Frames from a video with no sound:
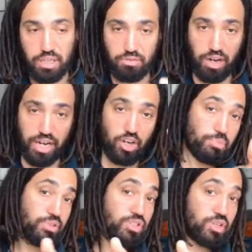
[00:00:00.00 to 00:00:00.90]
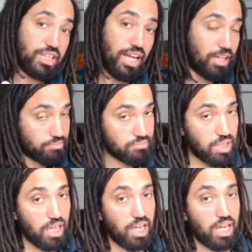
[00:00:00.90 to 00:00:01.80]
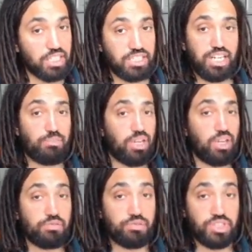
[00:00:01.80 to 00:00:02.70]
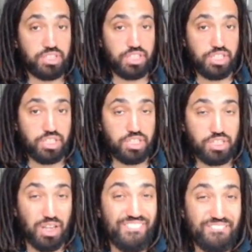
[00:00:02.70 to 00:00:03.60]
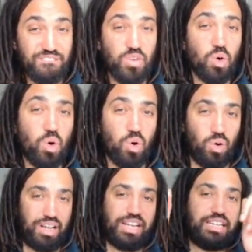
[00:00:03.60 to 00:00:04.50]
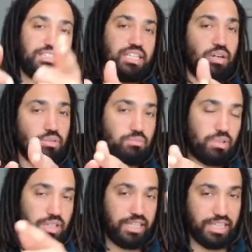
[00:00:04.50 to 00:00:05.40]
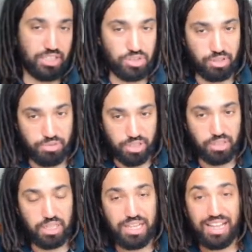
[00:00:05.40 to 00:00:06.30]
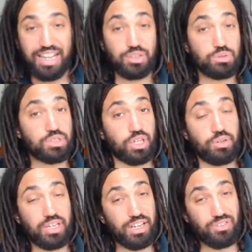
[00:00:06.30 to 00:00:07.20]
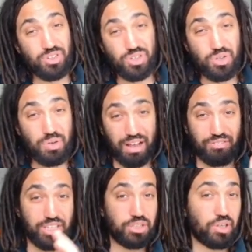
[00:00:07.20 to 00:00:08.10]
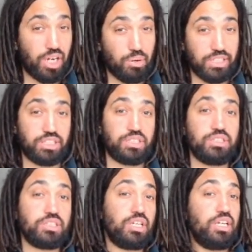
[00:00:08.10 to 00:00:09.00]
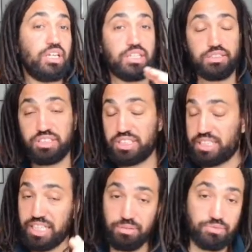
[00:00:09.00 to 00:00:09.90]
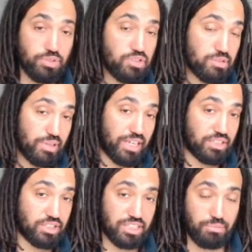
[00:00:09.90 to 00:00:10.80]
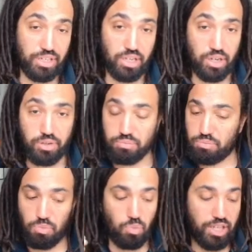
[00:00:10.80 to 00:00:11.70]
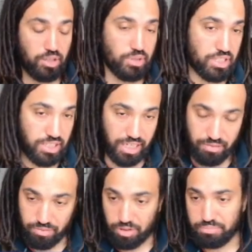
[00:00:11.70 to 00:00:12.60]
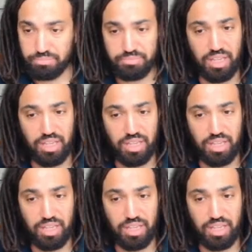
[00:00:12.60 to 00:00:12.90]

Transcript: Right, hope you enjoyed that. Check out my live revision sessions for EDEXCEL, link in the description. And also, if you do have any tricky questions, send them through to me. Just let me know where the question came from,